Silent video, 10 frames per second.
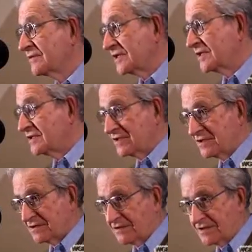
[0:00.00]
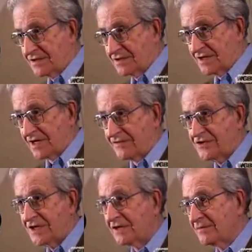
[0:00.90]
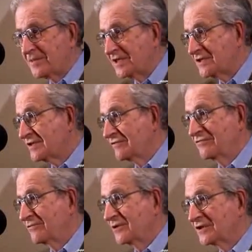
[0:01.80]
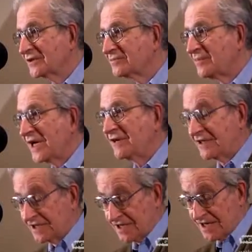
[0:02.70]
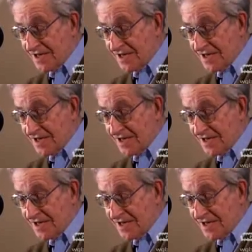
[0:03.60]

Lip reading: which, as you know, is a kind of centerpiece of world power.